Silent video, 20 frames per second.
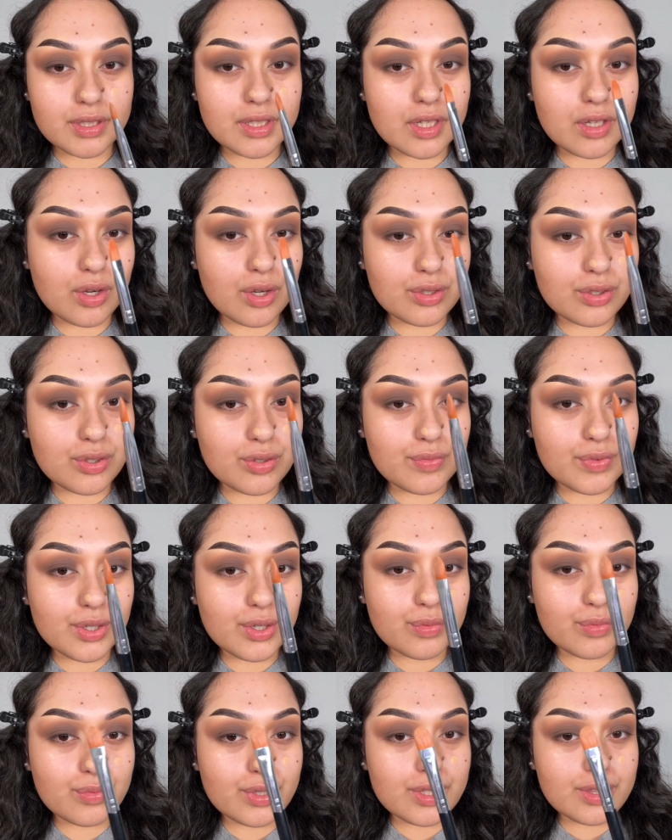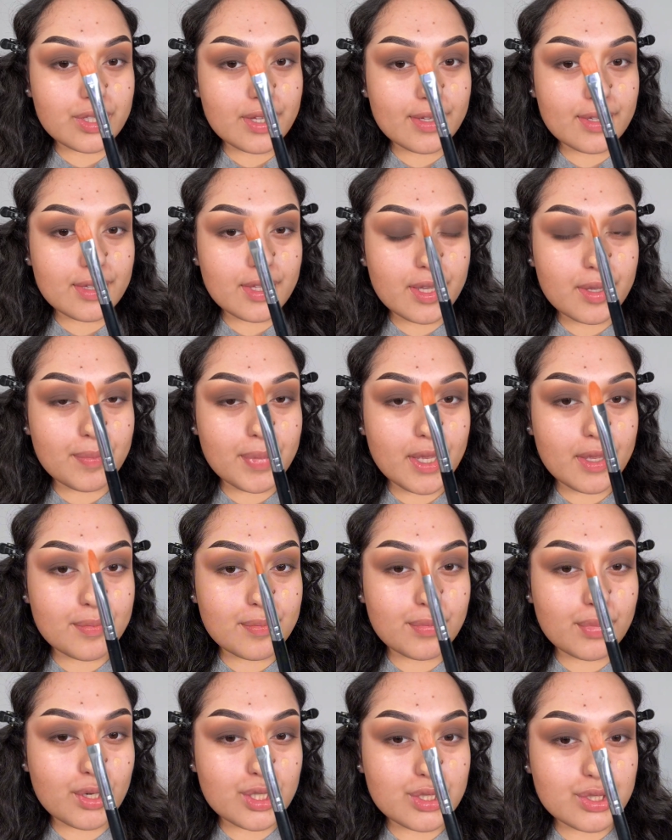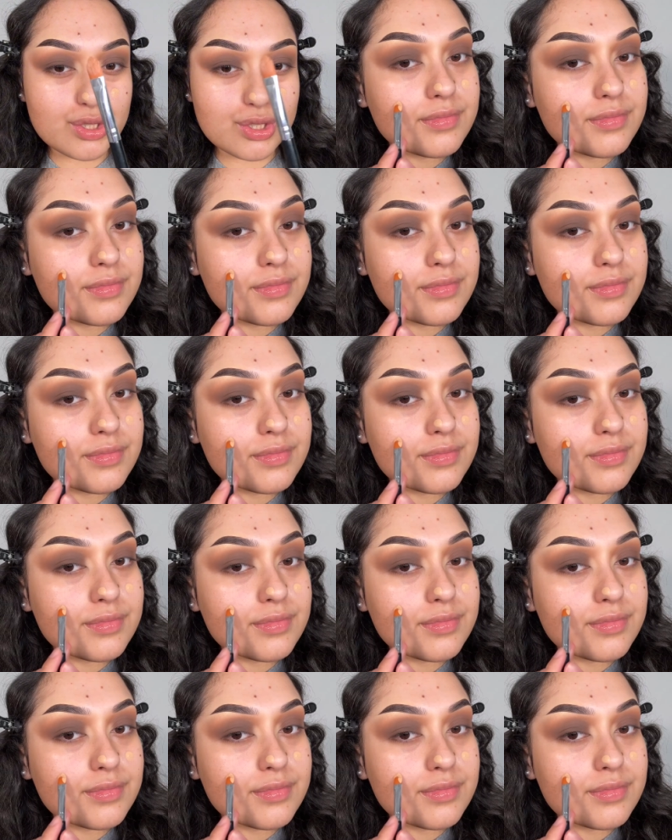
it all over with a paintbrush.